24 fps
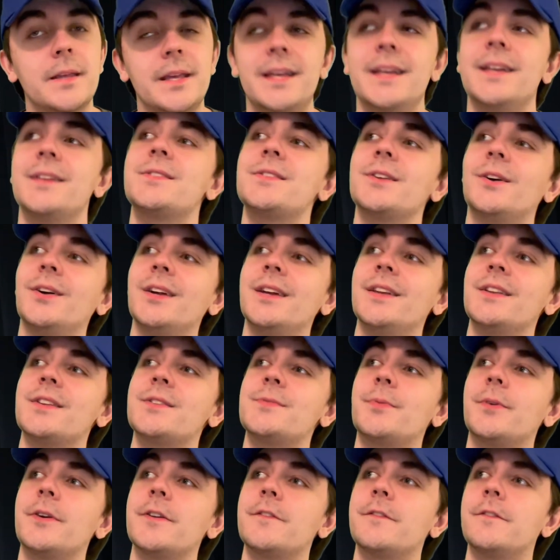it's all, and
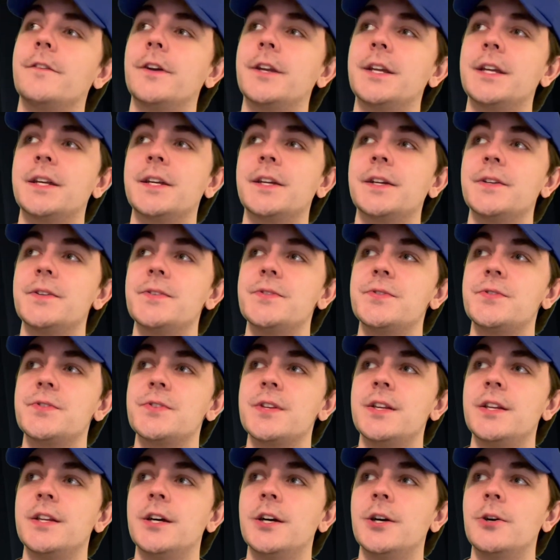it's pretty funny,
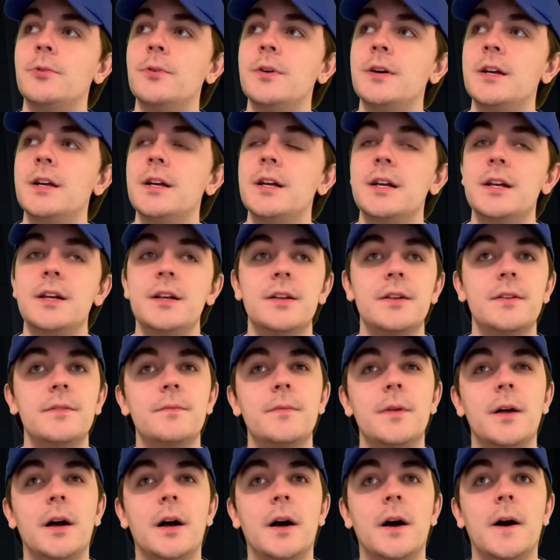because, you know,
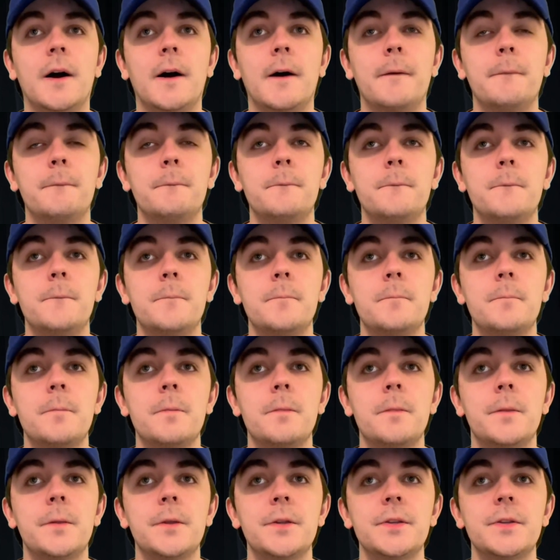um,
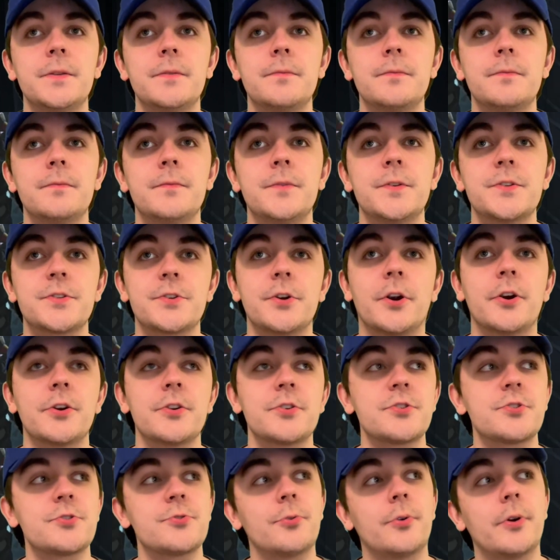the the Star
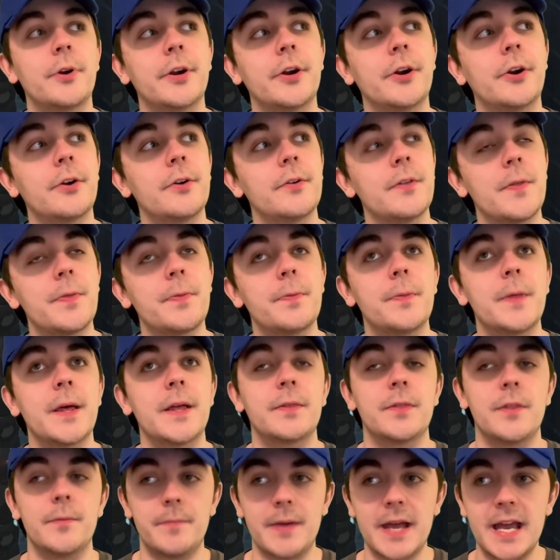Destroyer
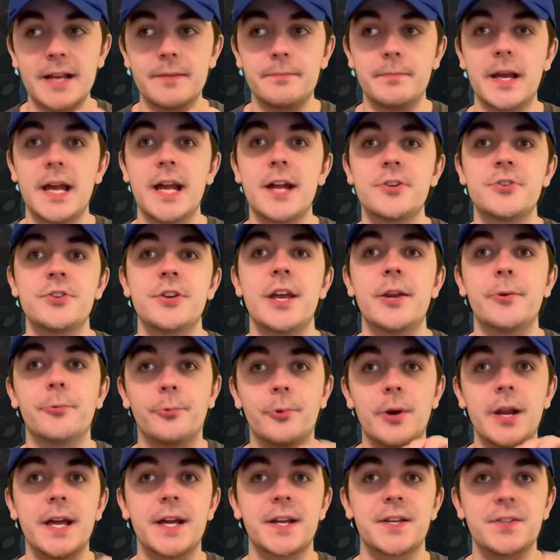that the Bad Batch and
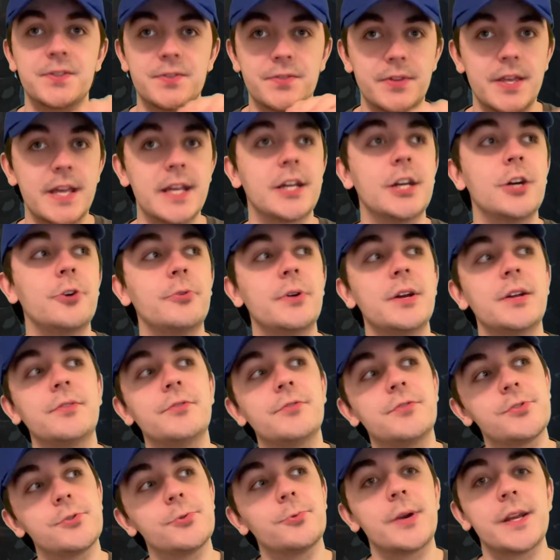Rex they go
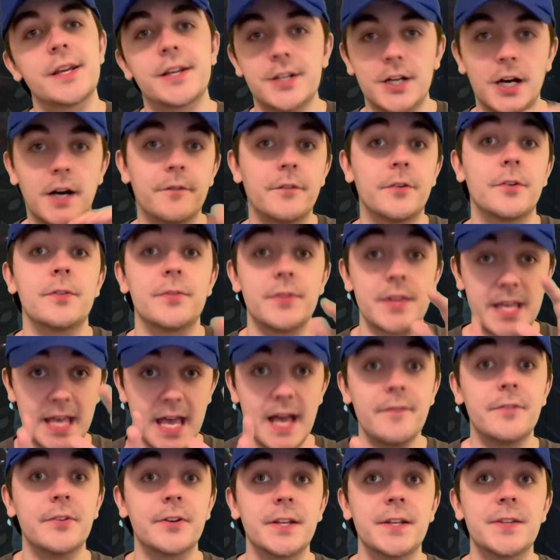in to recover the
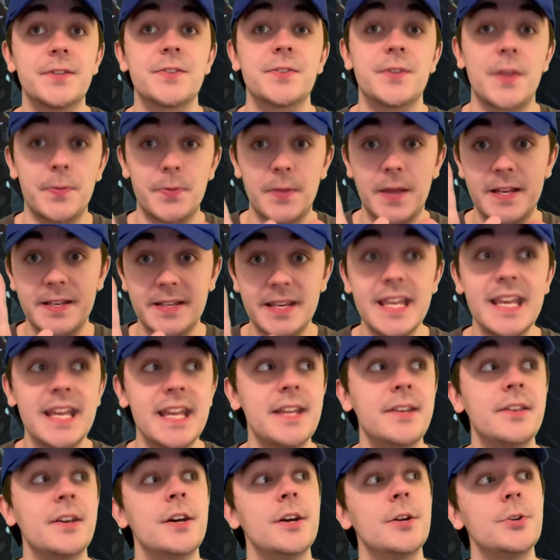evidence that they
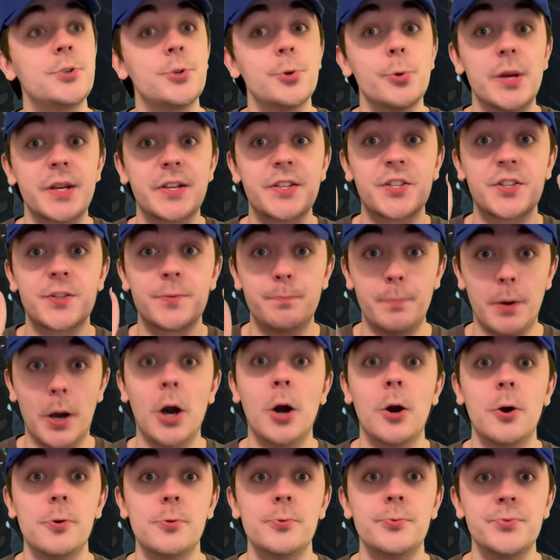need to
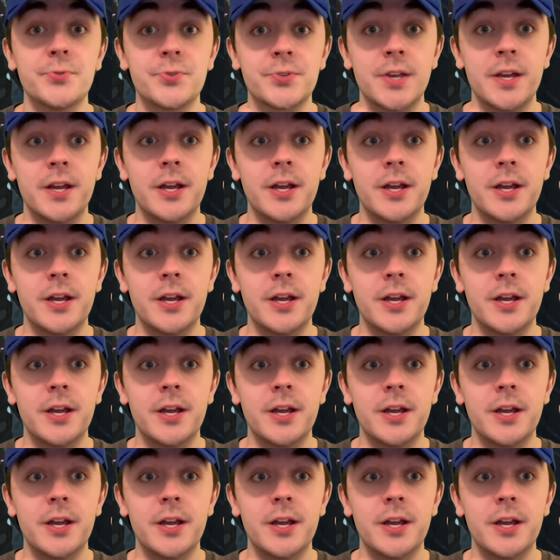expose